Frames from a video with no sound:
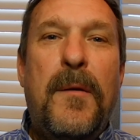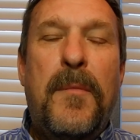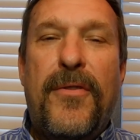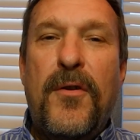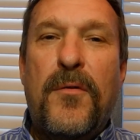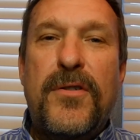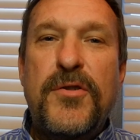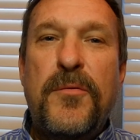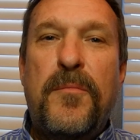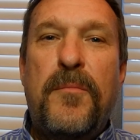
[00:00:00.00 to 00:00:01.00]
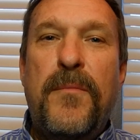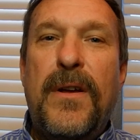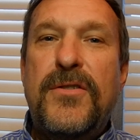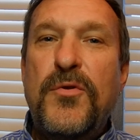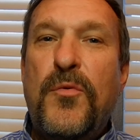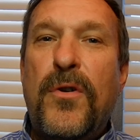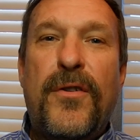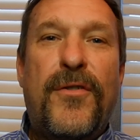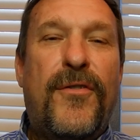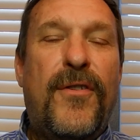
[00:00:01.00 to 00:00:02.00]
But there were two
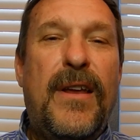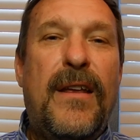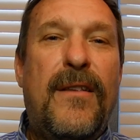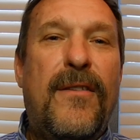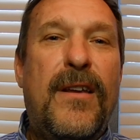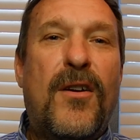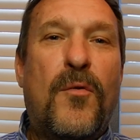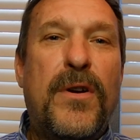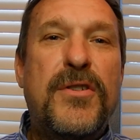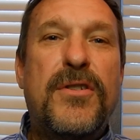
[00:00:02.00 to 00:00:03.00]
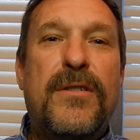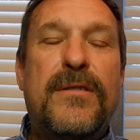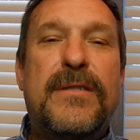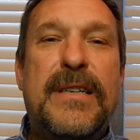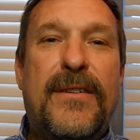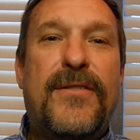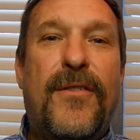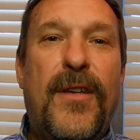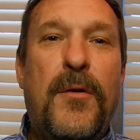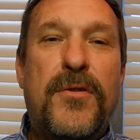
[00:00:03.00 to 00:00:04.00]
words in the original text
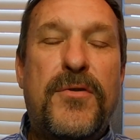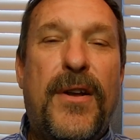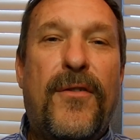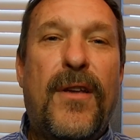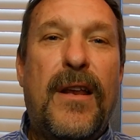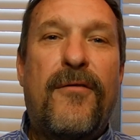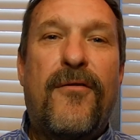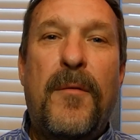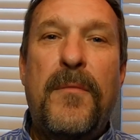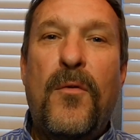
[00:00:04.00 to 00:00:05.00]
that they were translating from,